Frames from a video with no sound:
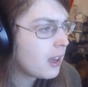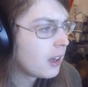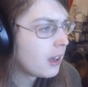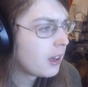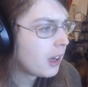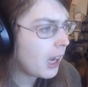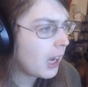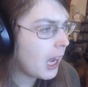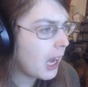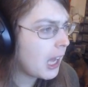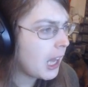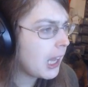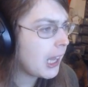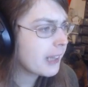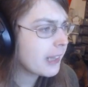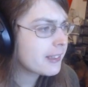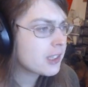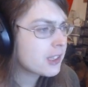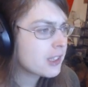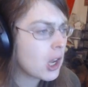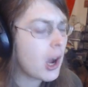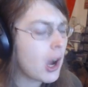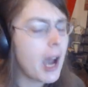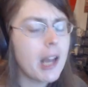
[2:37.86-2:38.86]
I, like,
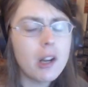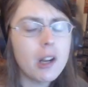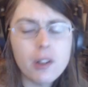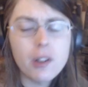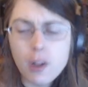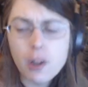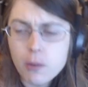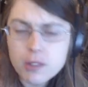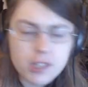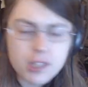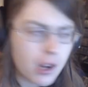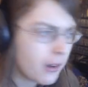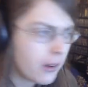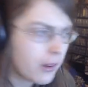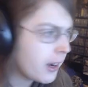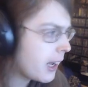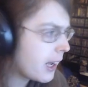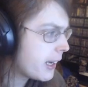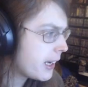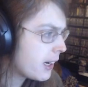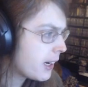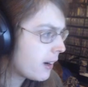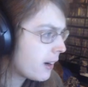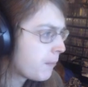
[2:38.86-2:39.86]
so I don't know what's going
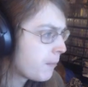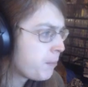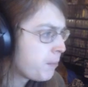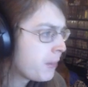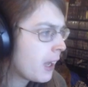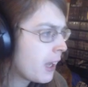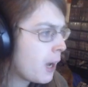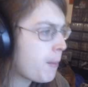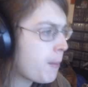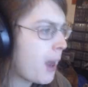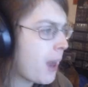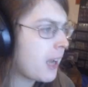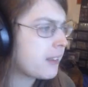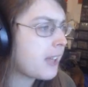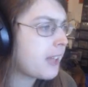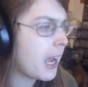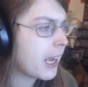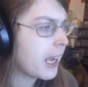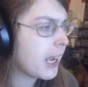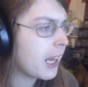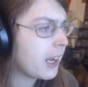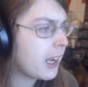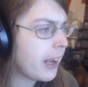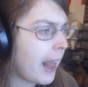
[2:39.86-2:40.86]
on here. About a
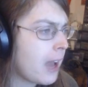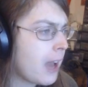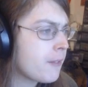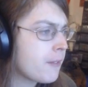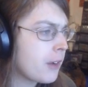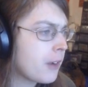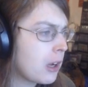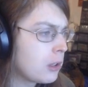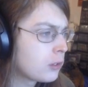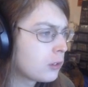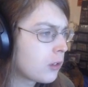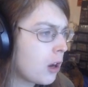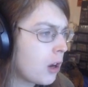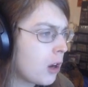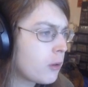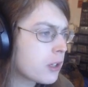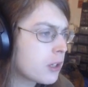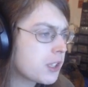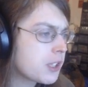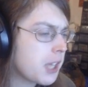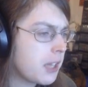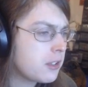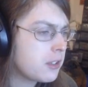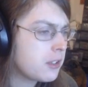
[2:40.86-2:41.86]
decade and a half ago,
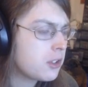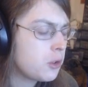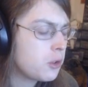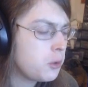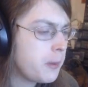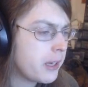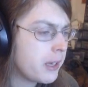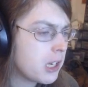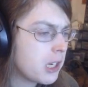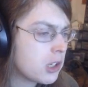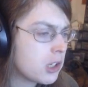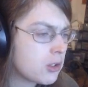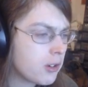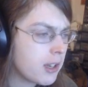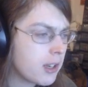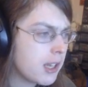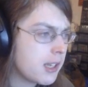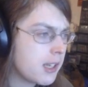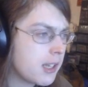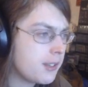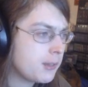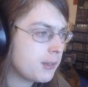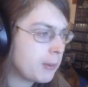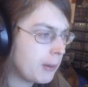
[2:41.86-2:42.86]
growers had too many
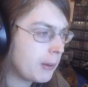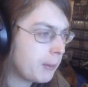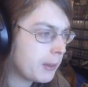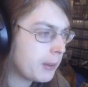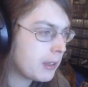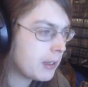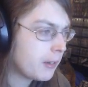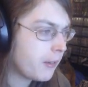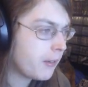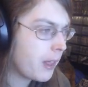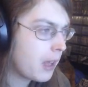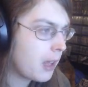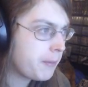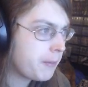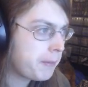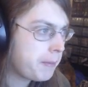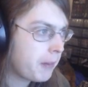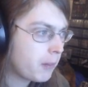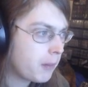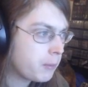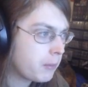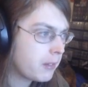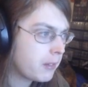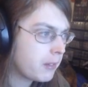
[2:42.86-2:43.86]
trees. Well, what the...
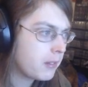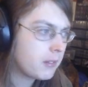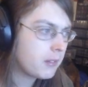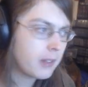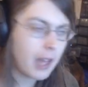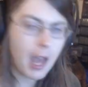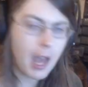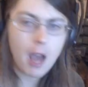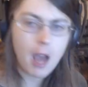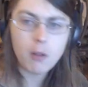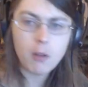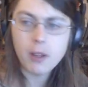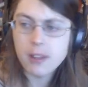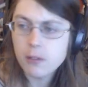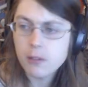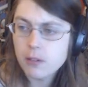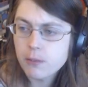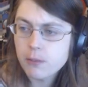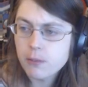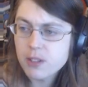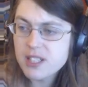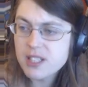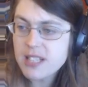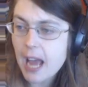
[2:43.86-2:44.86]
Uh,
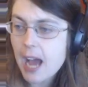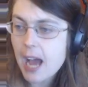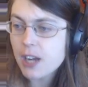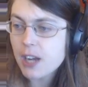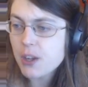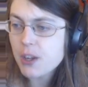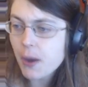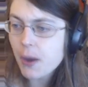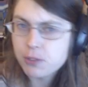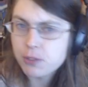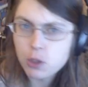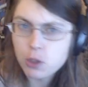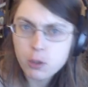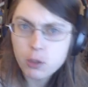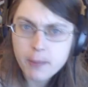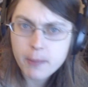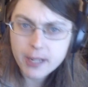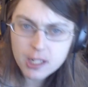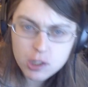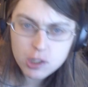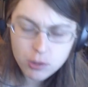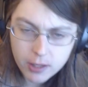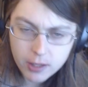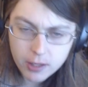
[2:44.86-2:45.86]
what is that? How do you have too
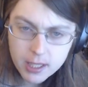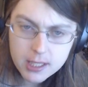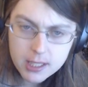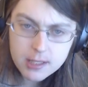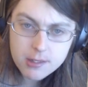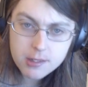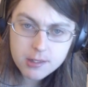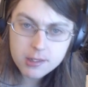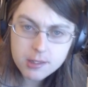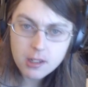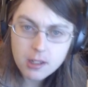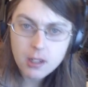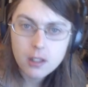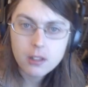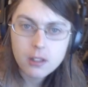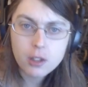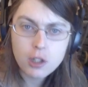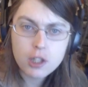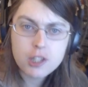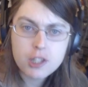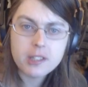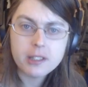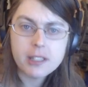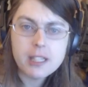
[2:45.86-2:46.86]
many trees?
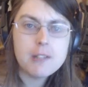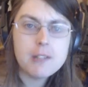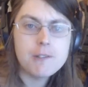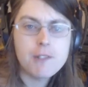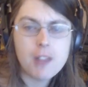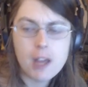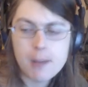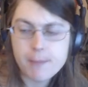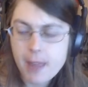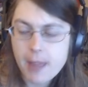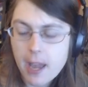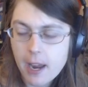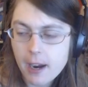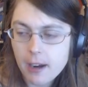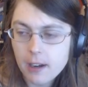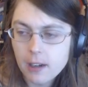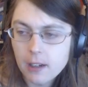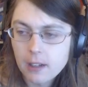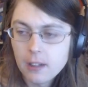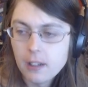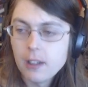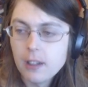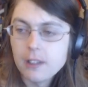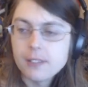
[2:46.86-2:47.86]
You just leave them
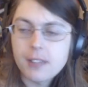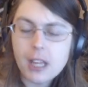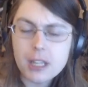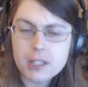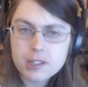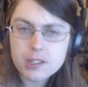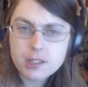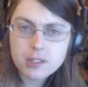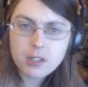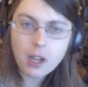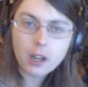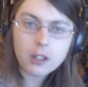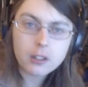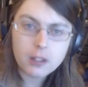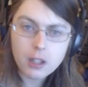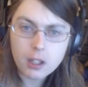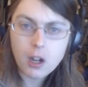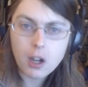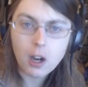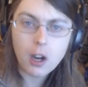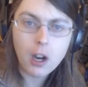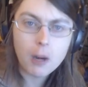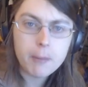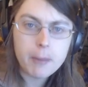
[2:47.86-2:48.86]
there. They suck the
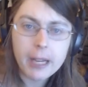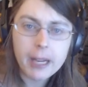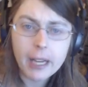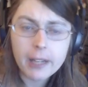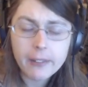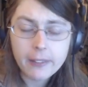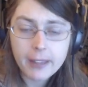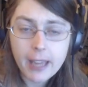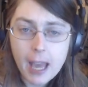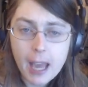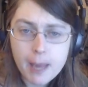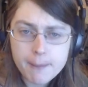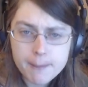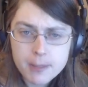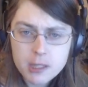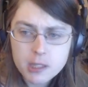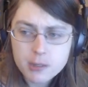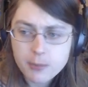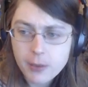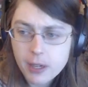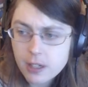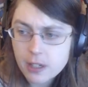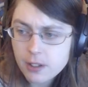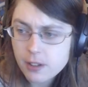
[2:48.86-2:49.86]
carbon out of the
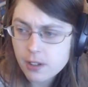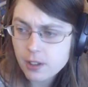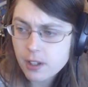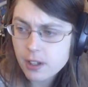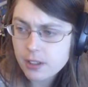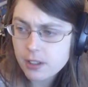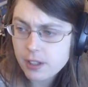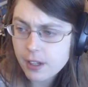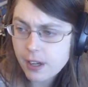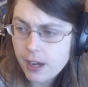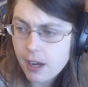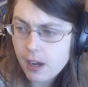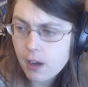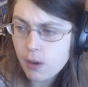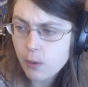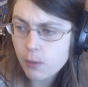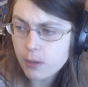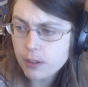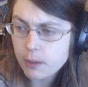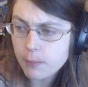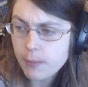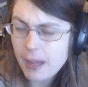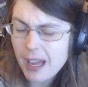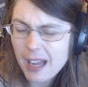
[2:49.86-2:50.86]
atmosphere. You're good to go.
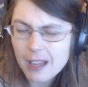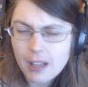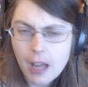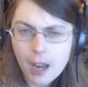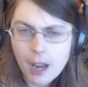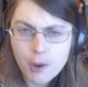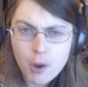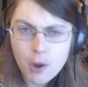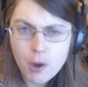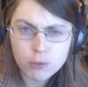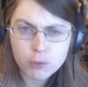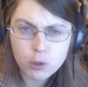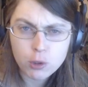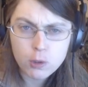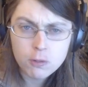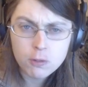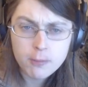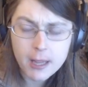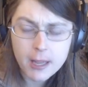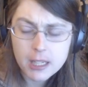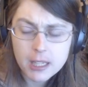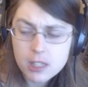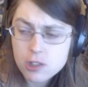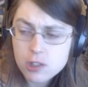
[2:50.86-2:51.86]
What the, how do you have too
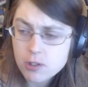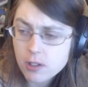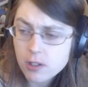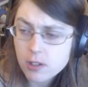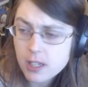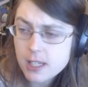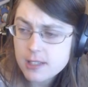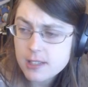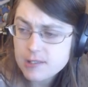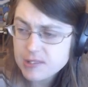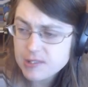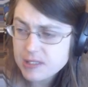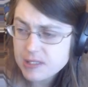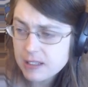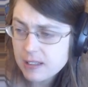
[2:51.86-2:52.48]
many trees?